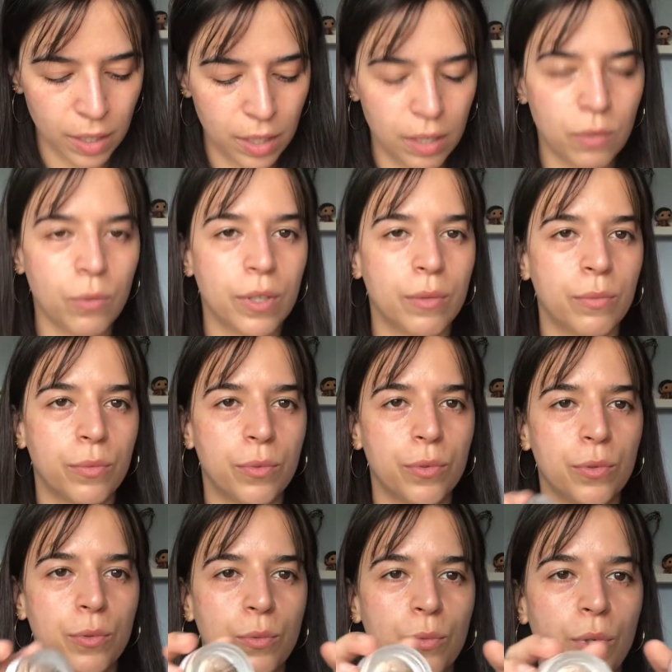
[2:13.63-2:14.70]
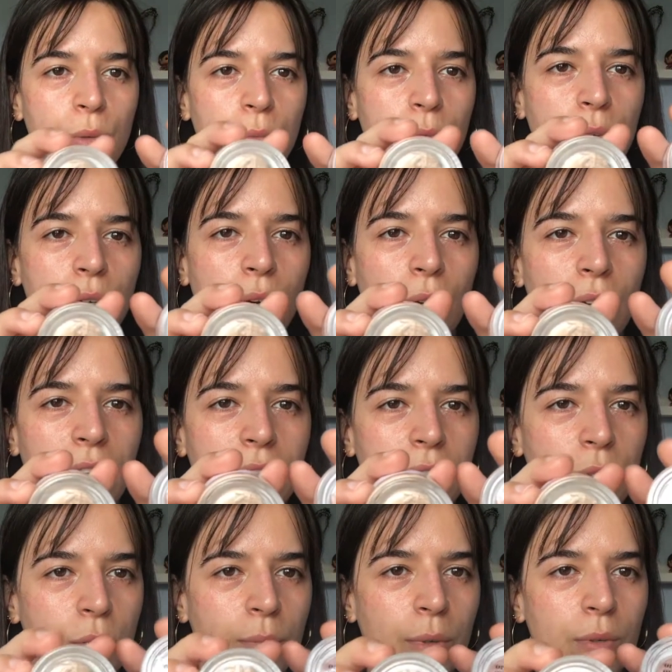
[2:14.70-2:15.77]
what one would call like
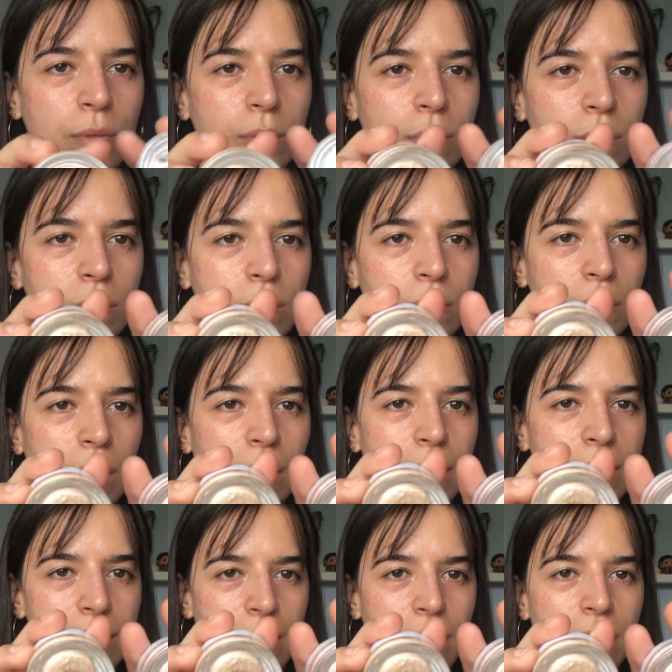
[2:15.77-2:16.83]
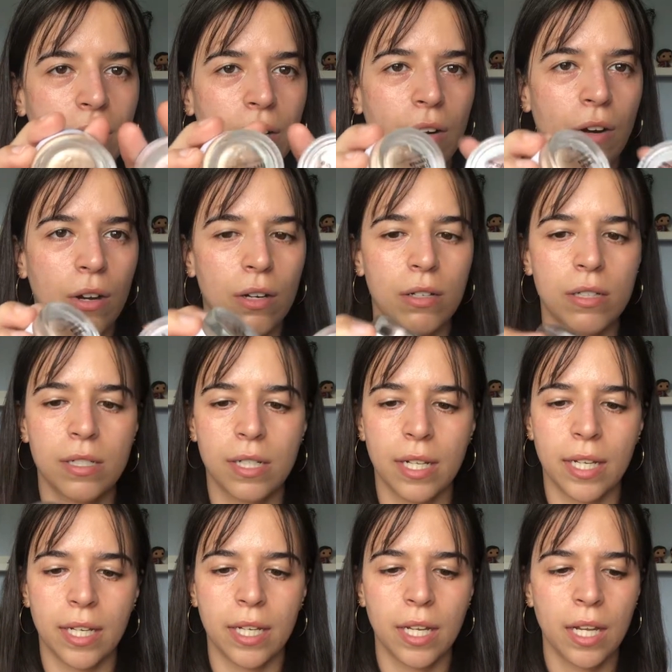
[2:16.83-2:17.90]
normal, like standard colors,
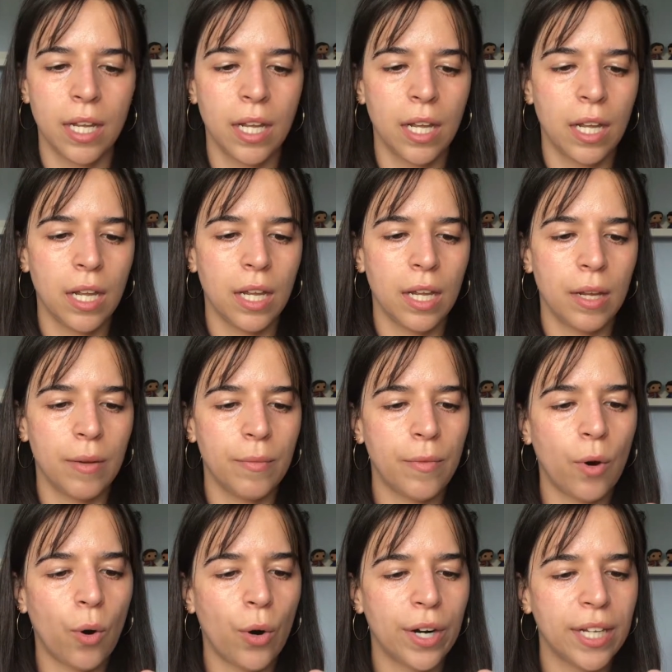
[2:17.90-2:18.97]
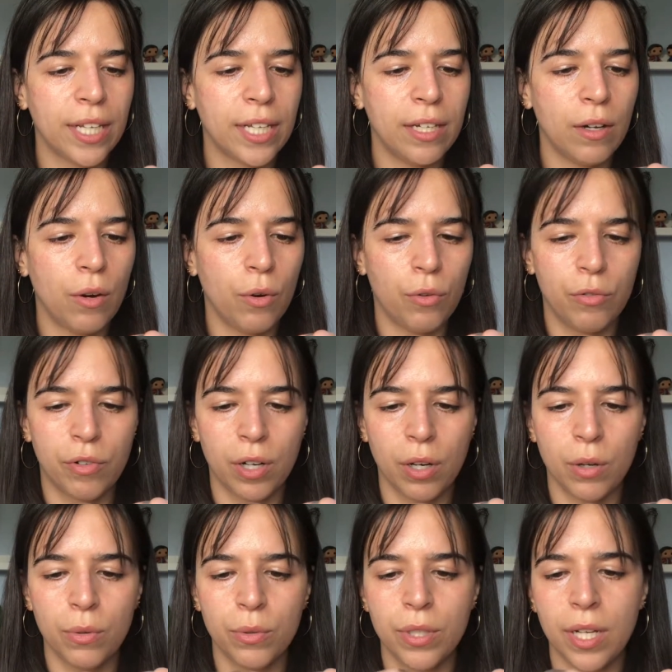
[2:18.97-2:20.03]
like Orchid
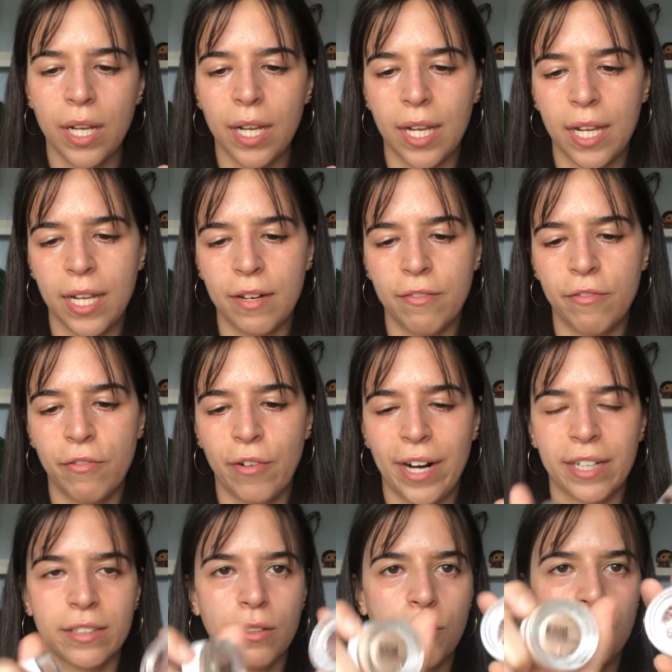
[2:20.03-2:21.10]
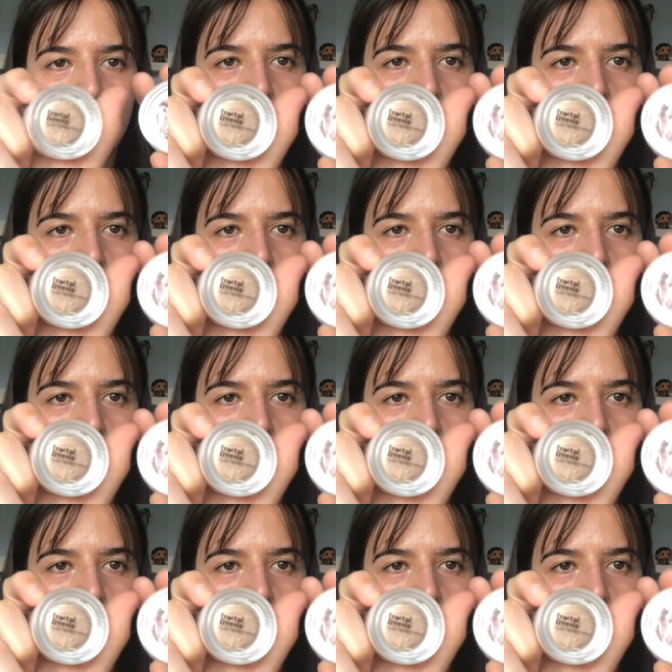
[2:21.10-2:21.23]
Overload and Fractal